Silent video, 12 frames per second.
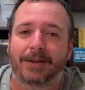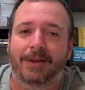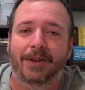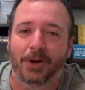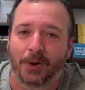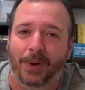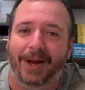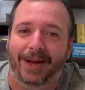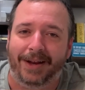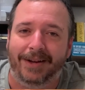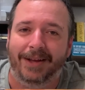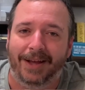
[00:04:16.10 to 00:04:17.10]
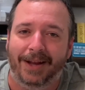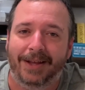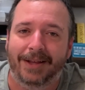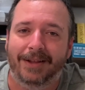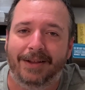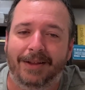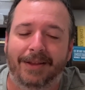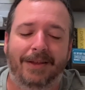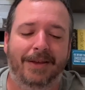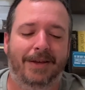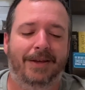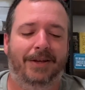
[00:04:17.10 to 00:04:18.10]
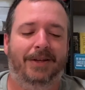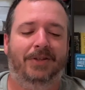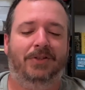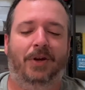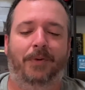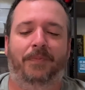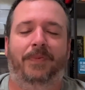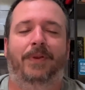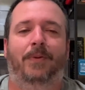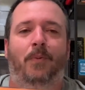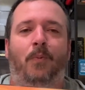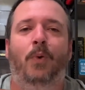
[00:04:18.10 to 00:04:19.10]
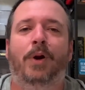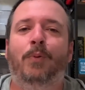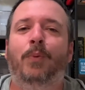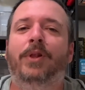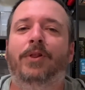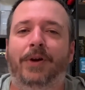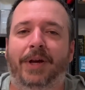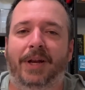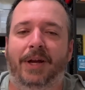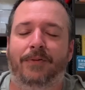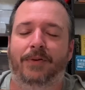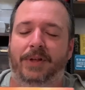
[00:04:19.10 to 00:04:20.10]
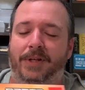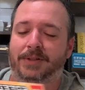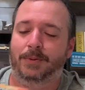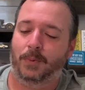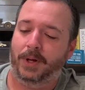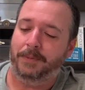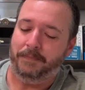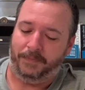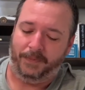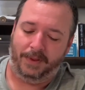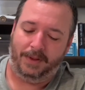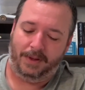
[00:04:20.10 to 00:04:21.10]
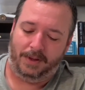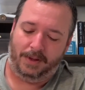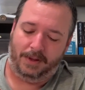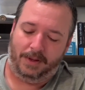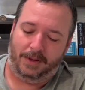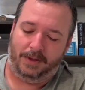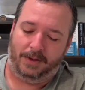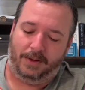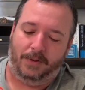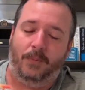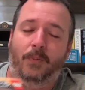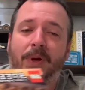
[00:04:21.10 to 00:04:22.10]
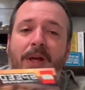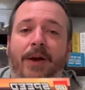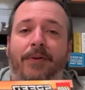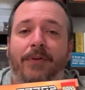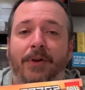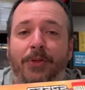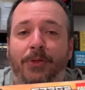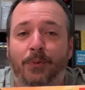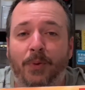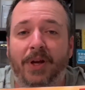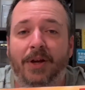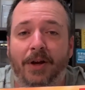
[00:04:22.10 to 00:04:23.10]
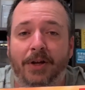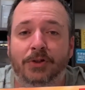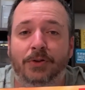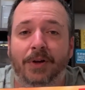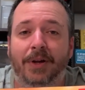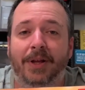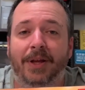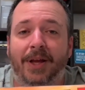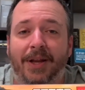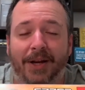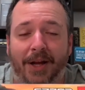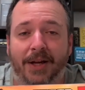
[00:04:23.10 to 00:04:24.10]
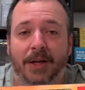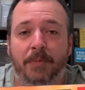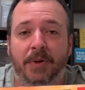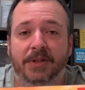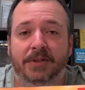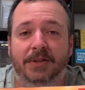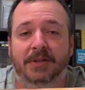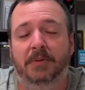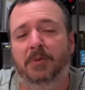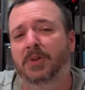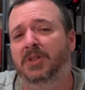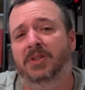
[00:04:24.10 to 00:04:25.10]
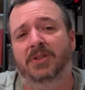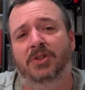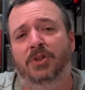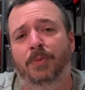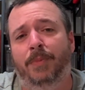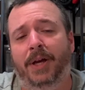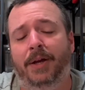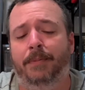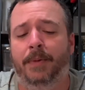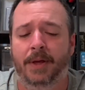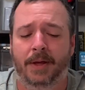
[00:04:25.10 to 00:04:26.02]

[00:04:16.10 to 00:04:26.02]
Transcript: you knew I had to get it. So what are we looking at for this? Well, we have 390 pieces, which isn't too bad.